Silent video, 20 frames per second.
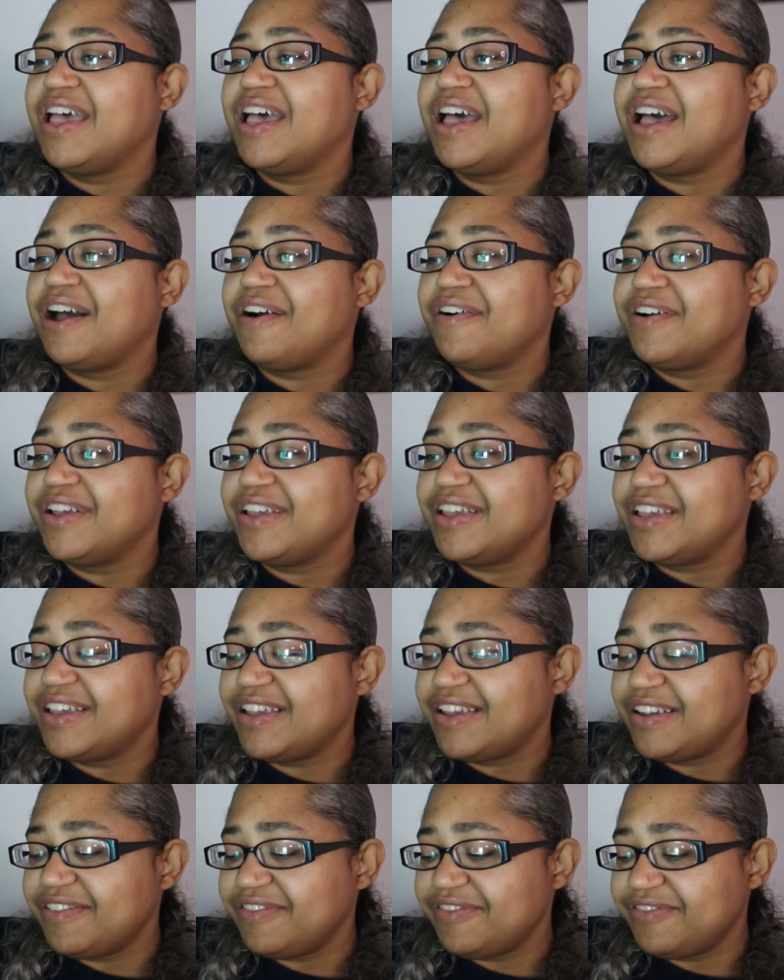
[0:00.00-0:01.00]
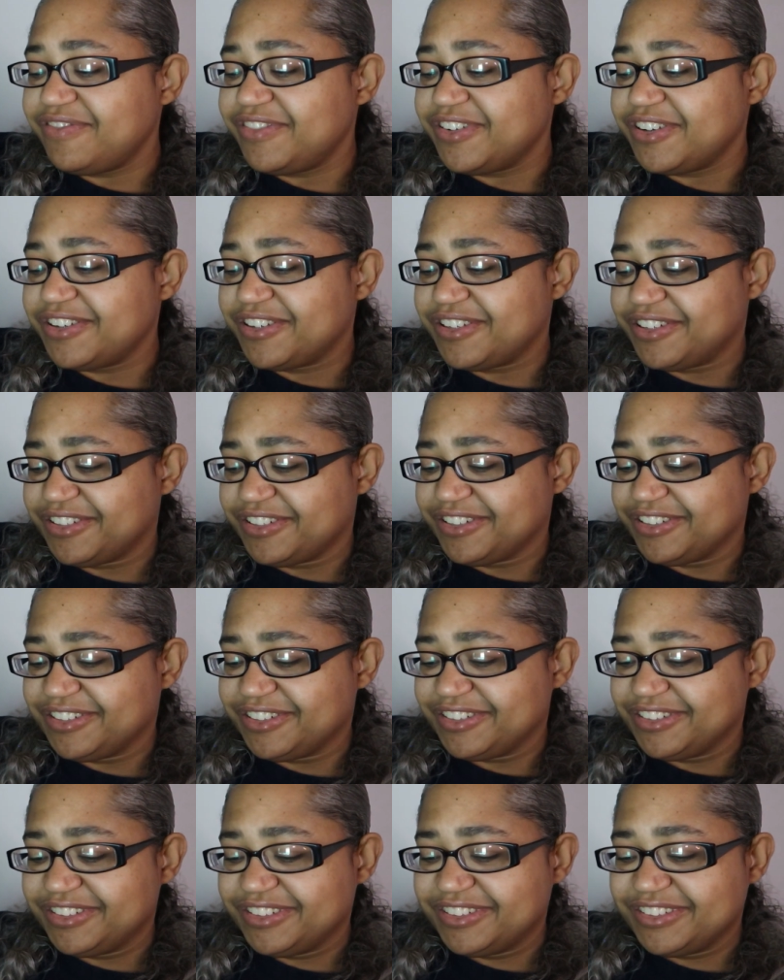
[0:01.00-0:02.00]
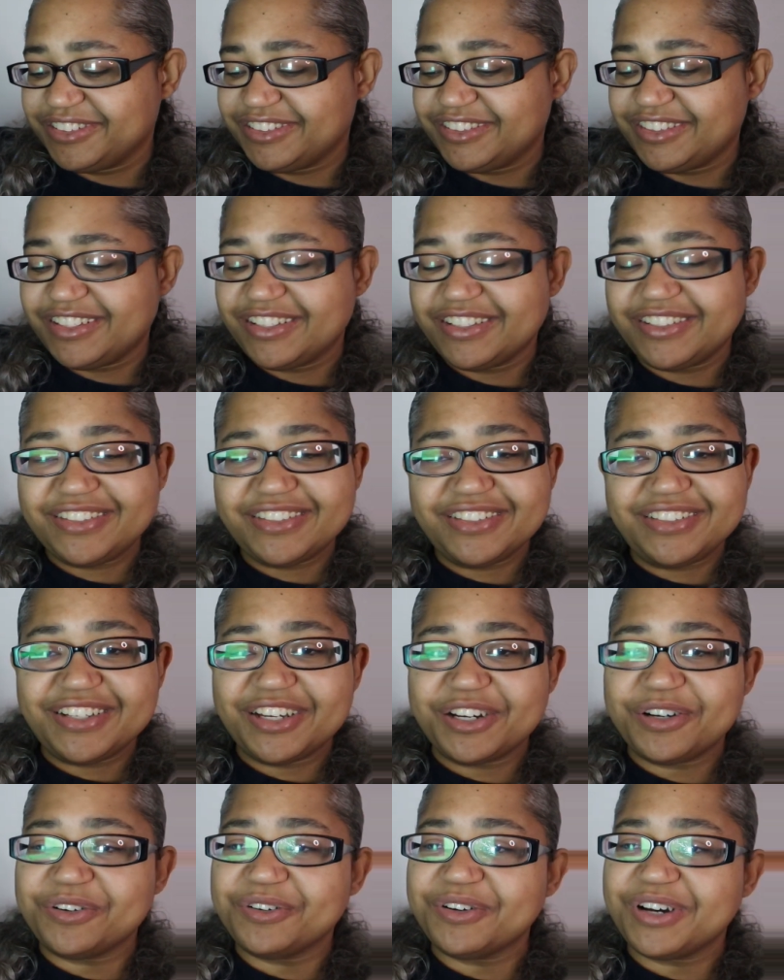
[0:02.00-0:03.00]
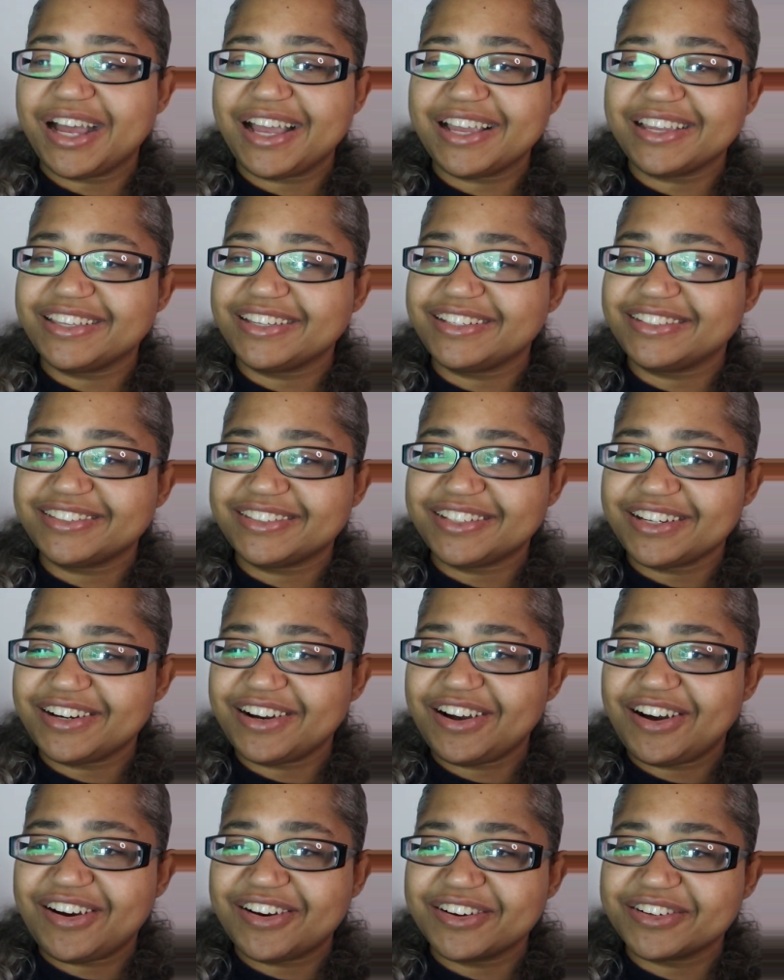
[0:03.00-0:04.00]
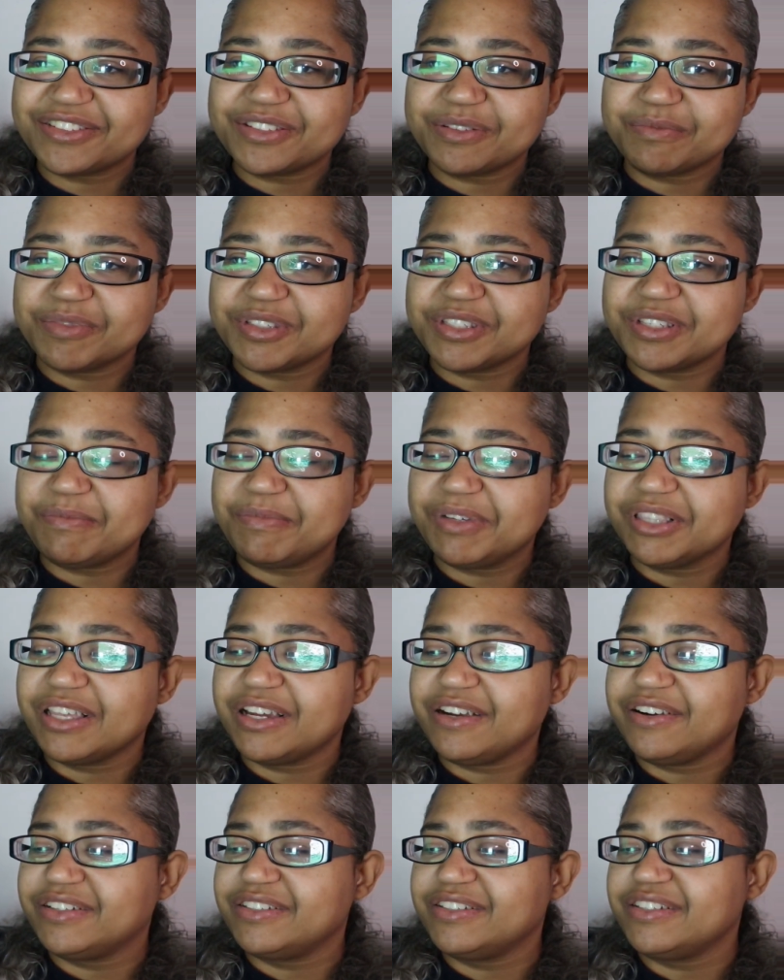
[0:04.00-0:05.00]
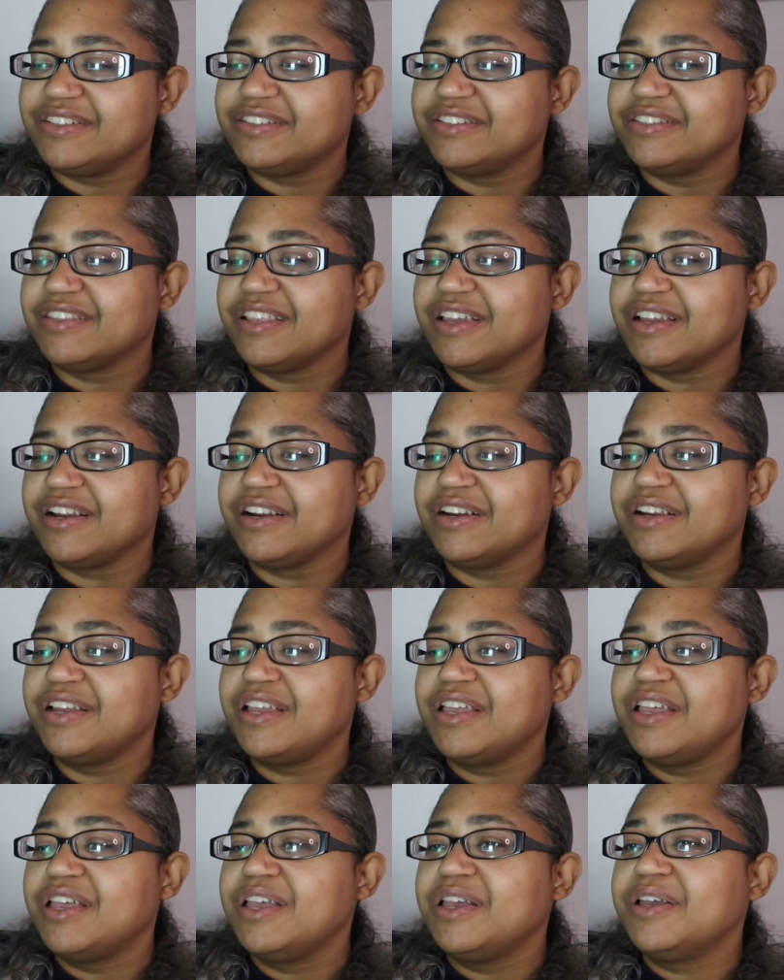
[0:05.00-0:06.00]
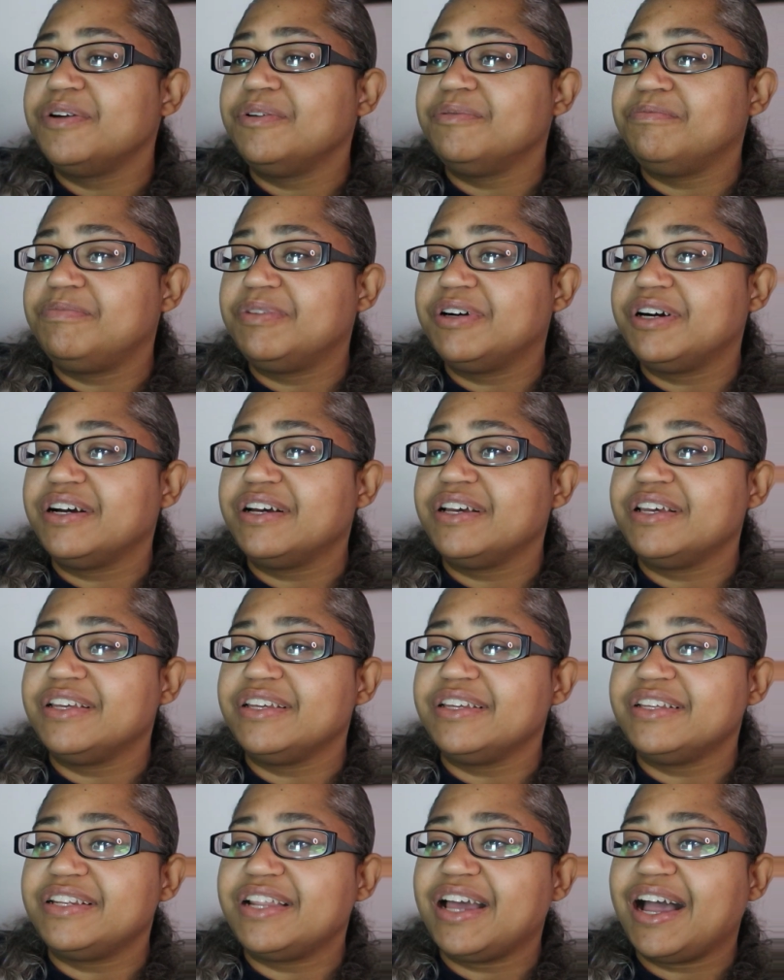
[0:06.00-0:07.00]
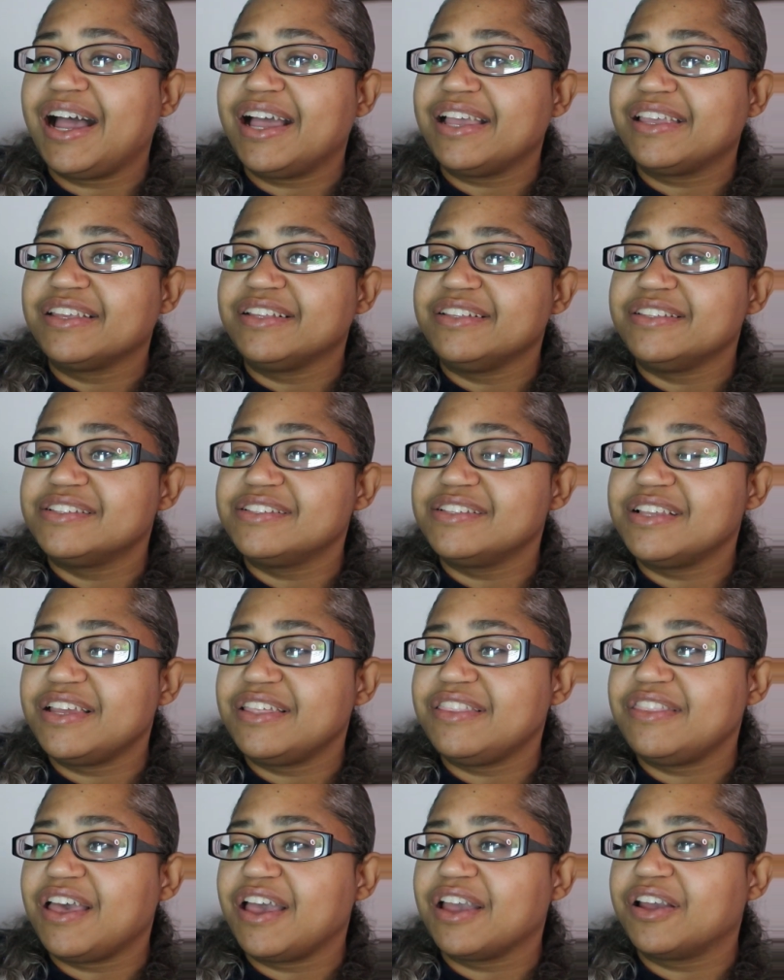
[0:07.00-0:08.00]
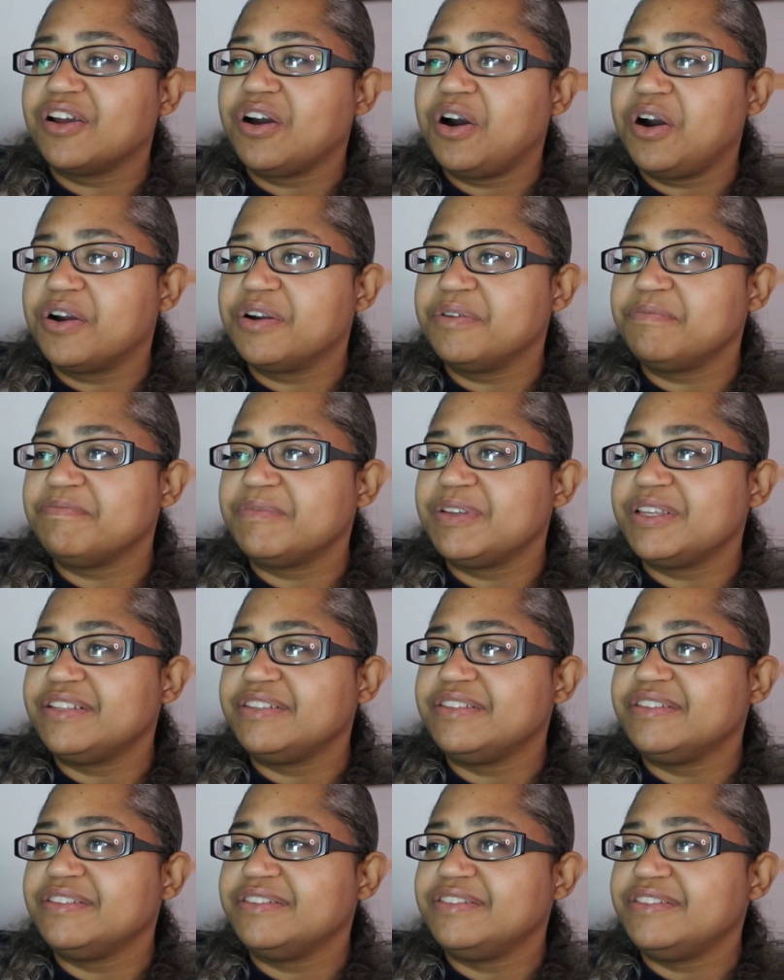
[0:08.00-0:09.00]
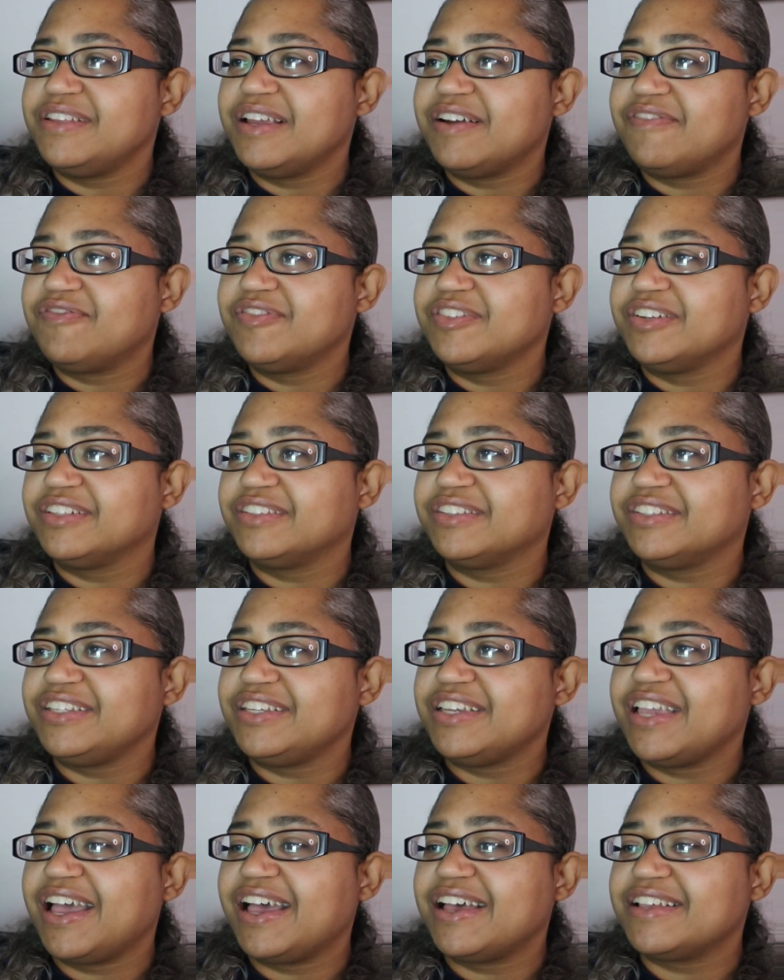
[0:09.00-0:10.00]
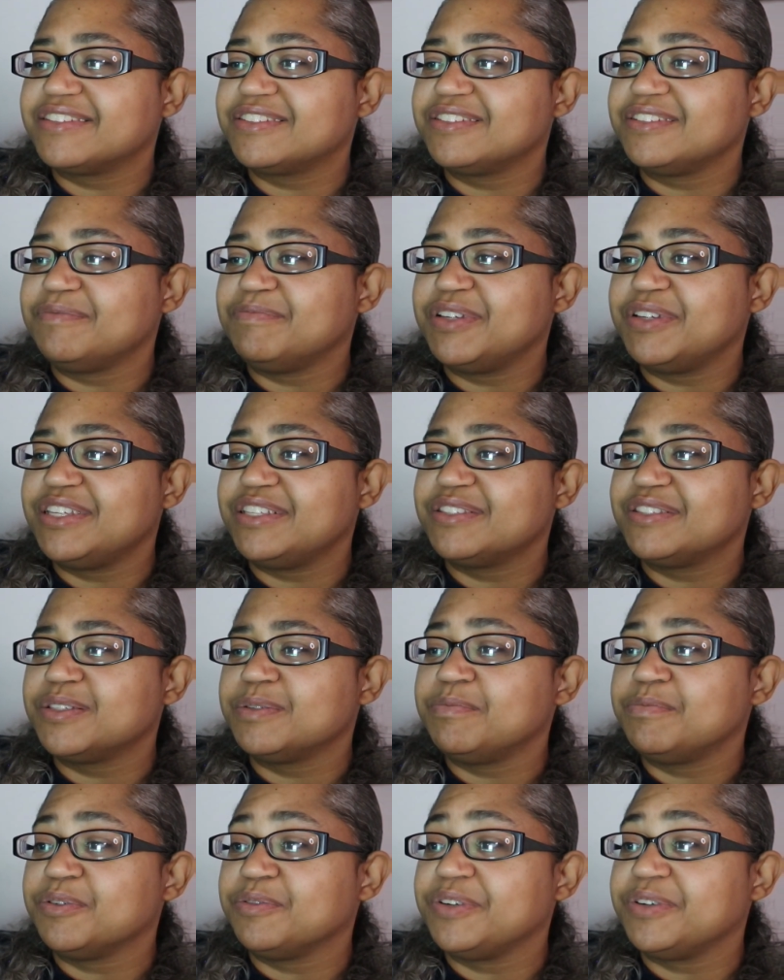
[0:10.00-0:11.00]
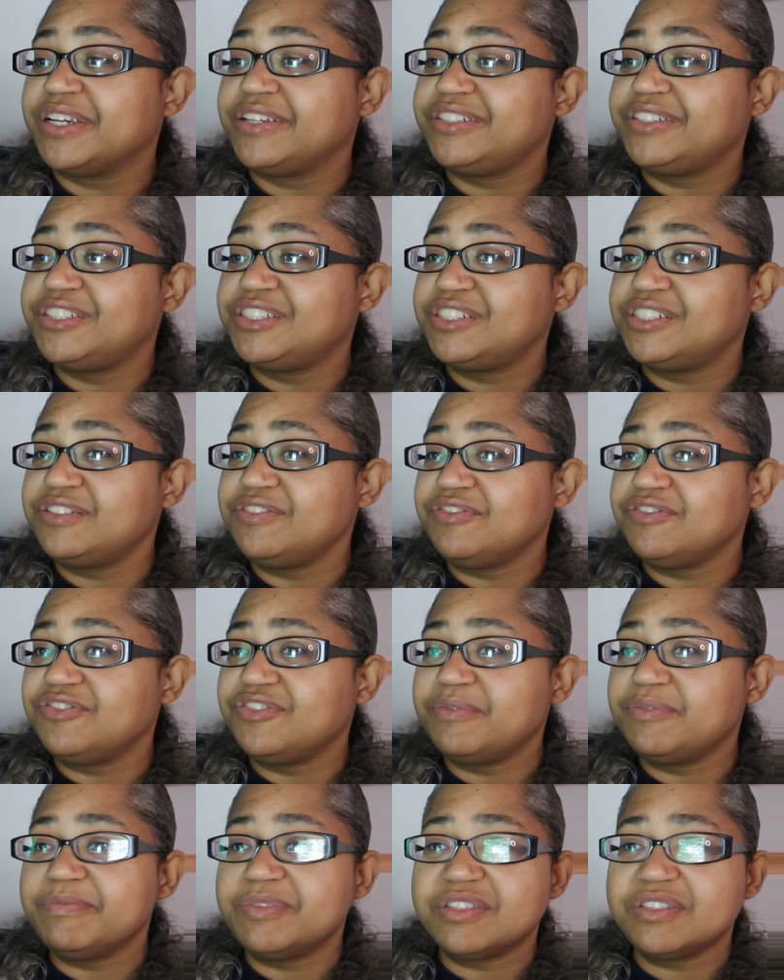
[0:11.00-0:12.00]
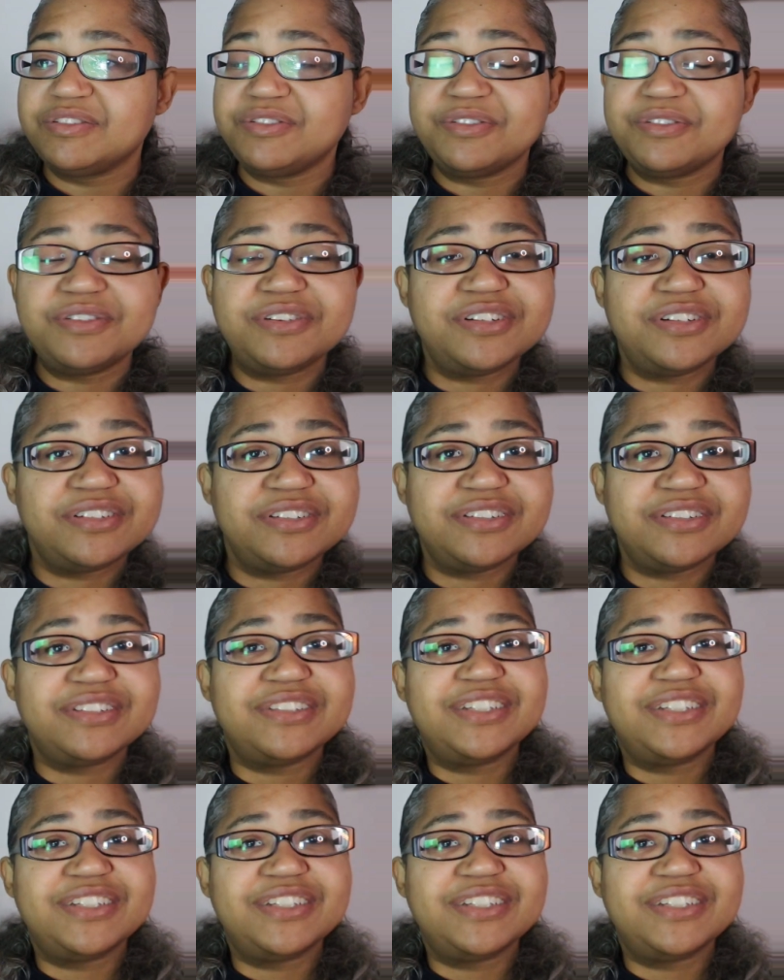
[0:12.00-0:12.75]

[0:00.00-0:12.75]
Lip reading: However, You know, I guess there are some similarities there, but I can say that Cartman definitely has some inspiration from Snore.